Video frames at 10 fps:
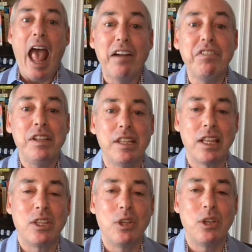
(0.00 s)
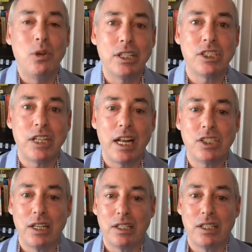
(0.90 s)
Everything that the United
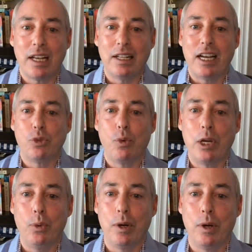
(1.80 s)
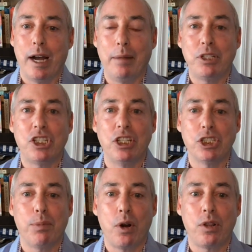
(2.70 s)
States and its allies want to accomplish in
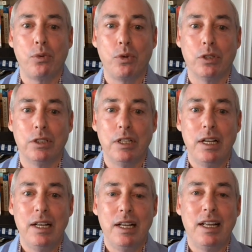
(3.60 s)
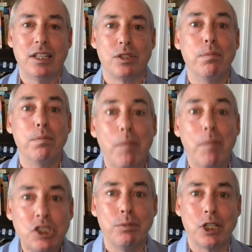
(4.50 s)
this part of the world gets
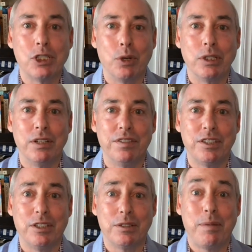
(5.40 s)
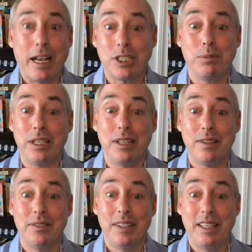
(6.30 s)
much, much more difficult,
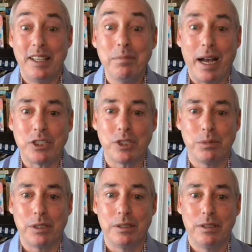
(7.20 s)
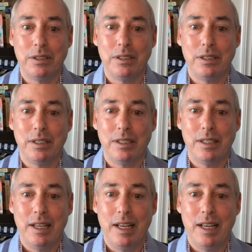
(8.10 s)
possibly impossible,
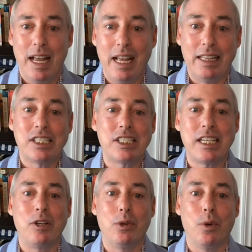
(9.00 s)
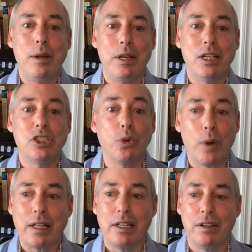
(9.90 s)
unless Saudi Arabia is
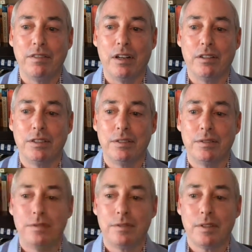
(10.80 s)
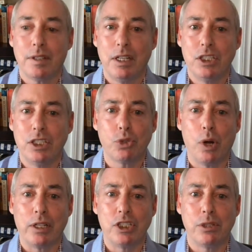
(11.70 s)
directly involved and strongly